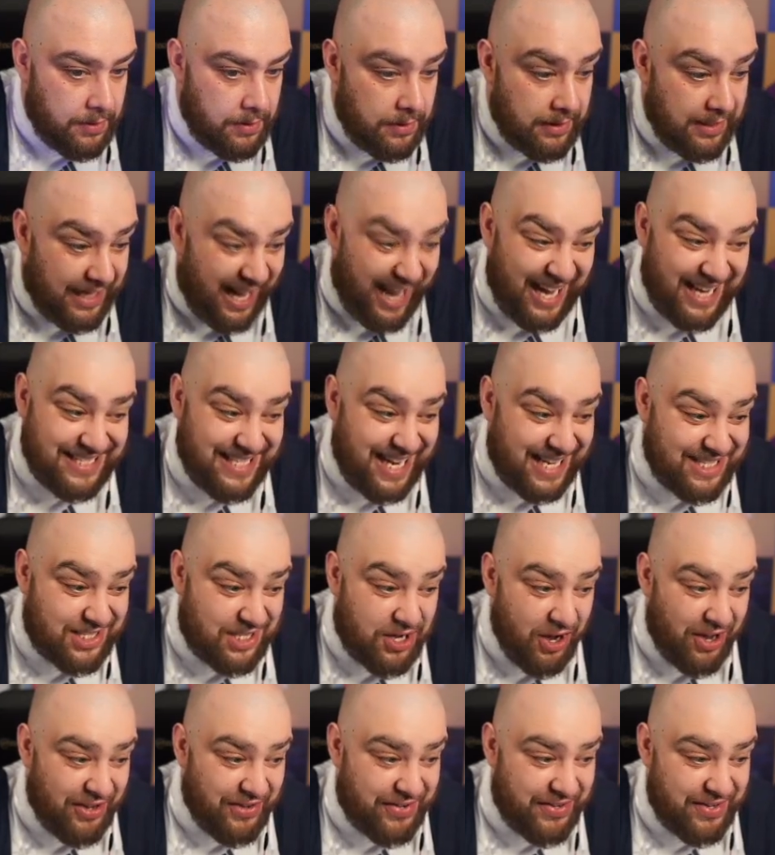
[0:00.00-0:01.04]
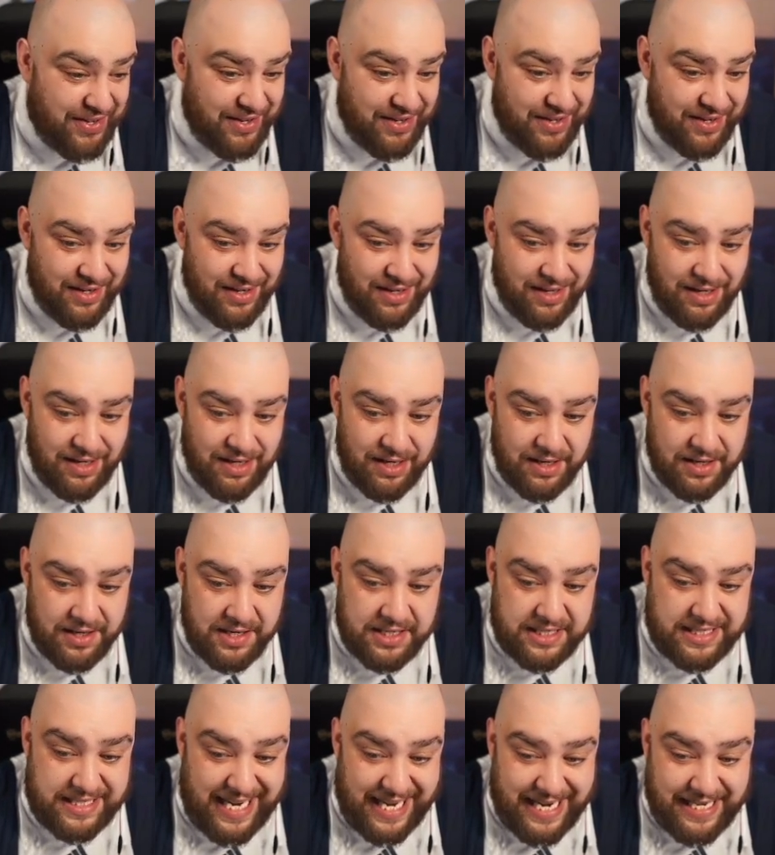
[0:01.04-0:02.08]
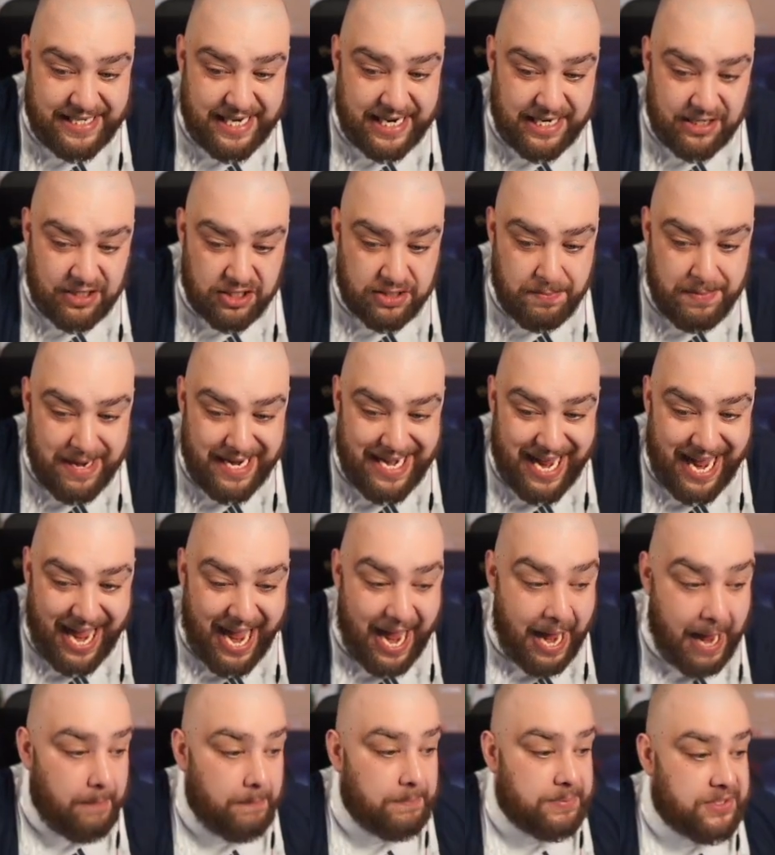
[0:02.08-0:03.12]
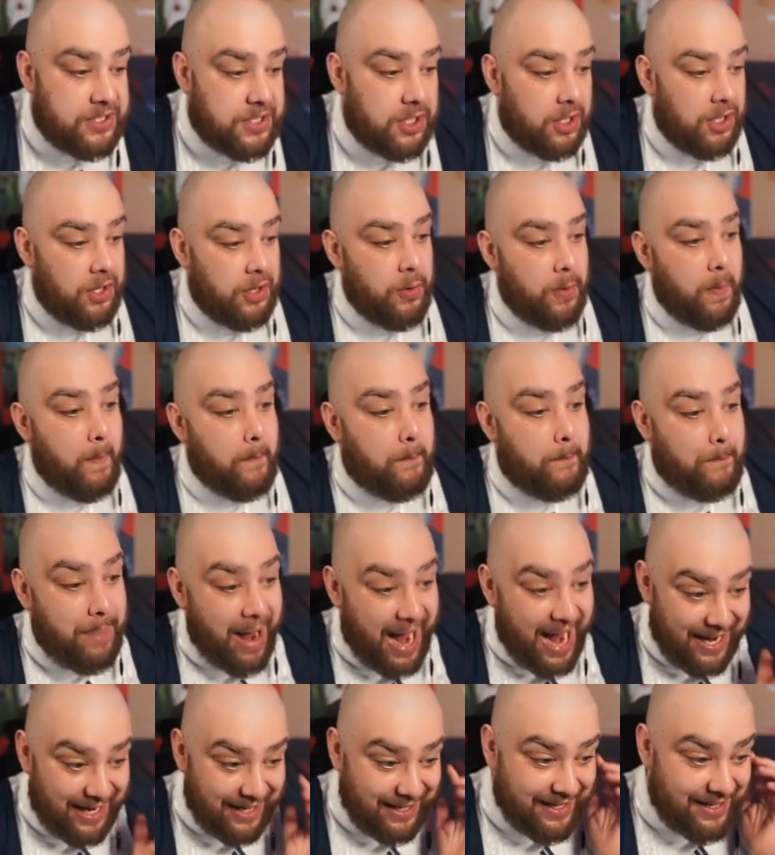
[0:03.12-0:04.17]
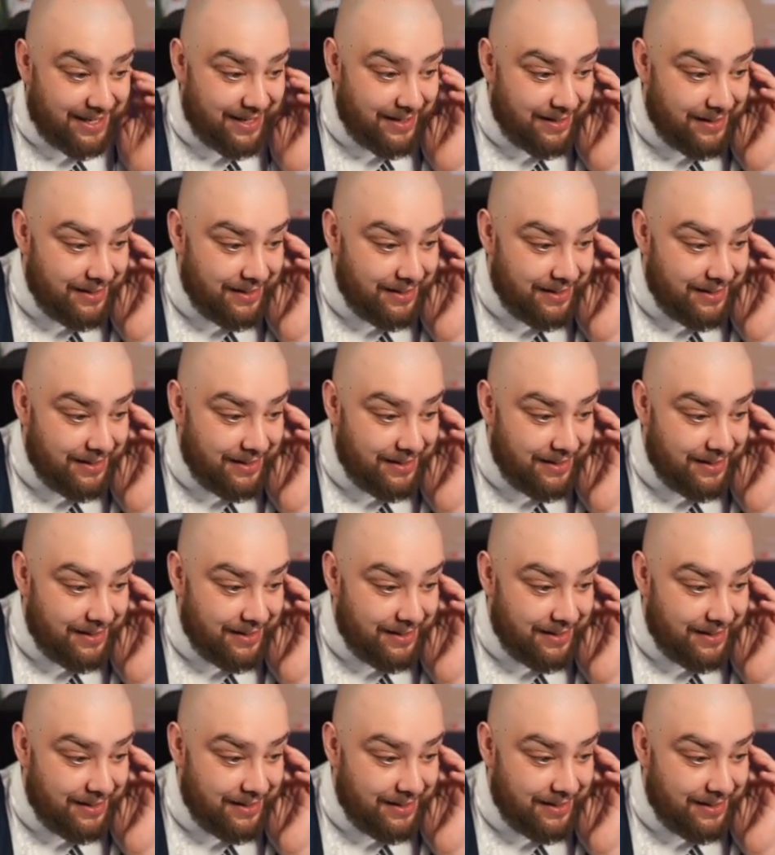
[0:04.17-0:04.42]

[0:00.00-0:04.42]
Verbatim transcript: Guys, that's good. CJ just made absolute bank.